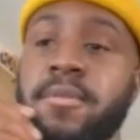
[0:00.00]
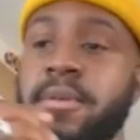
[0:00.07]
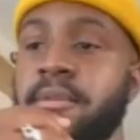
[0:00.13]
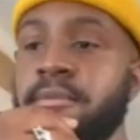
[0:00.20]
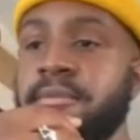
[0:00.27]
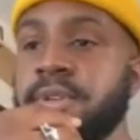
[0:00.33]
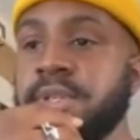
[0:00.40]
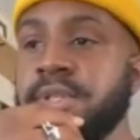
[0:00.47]

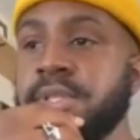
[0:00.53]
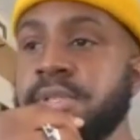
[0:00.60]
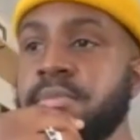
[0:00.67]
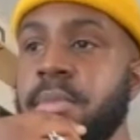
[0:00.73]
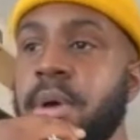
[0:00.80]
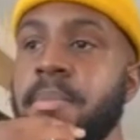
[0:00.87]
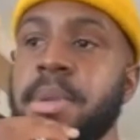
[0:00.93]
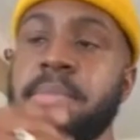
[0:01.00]
just,
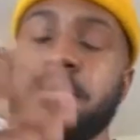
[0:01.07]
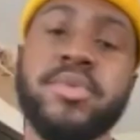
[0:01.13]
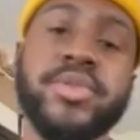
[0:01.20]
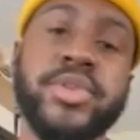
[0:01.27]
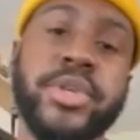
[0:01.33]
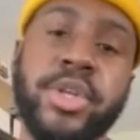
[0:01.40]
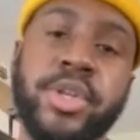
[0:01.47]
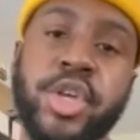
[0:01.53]

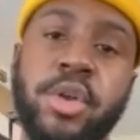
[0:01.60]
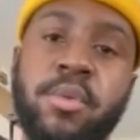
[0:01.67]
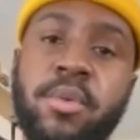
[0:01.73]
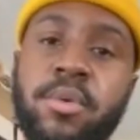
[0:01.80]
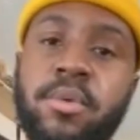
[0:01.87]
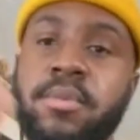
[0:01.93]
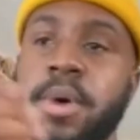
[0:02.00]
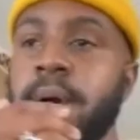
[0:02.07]
music in
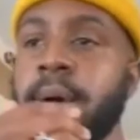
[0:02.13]
general,